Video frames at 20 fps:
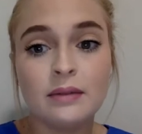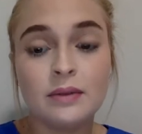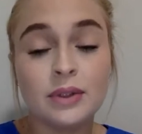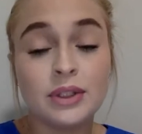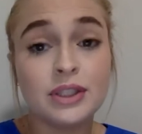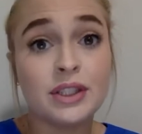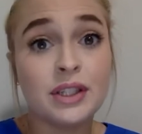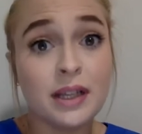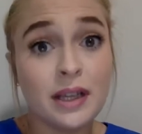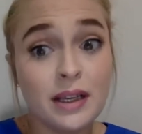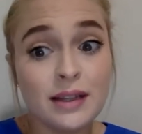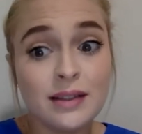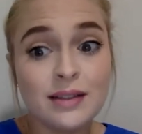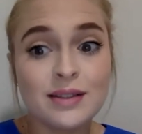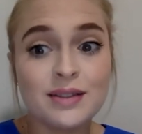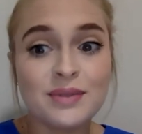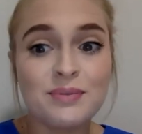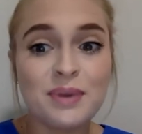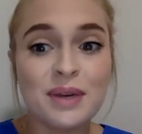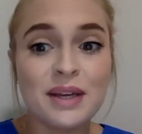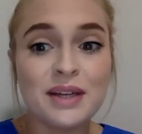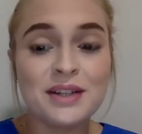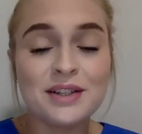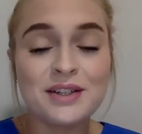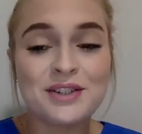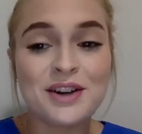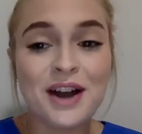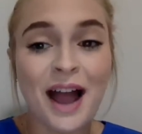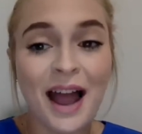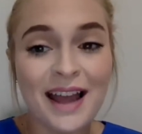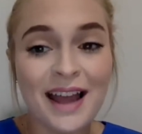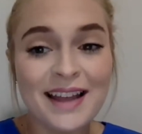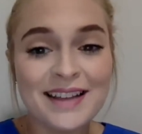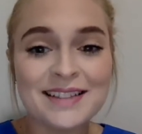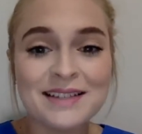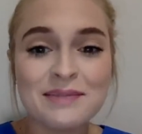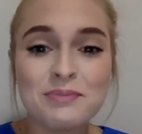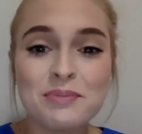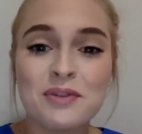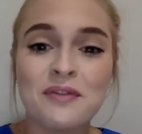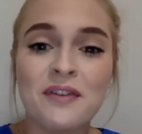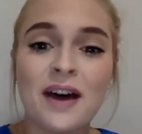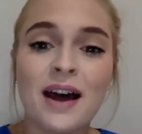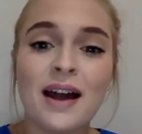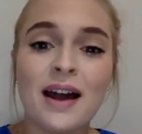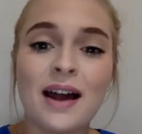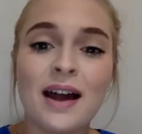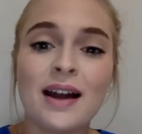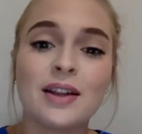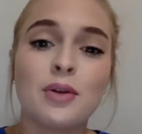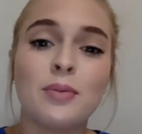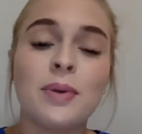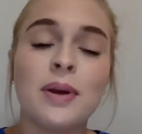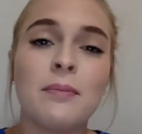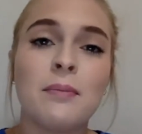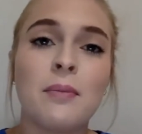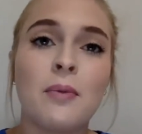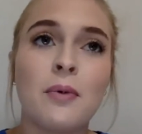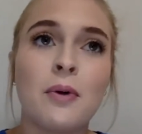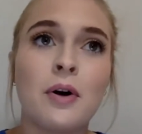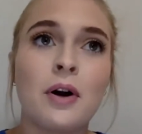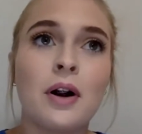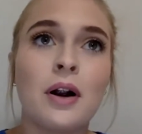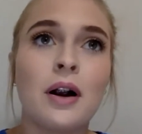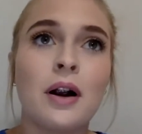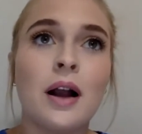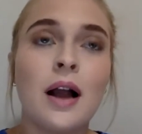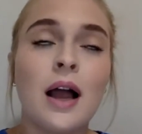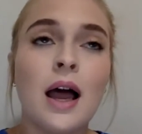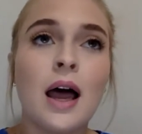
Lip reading: which it is, but to try and simplify it a little bit more,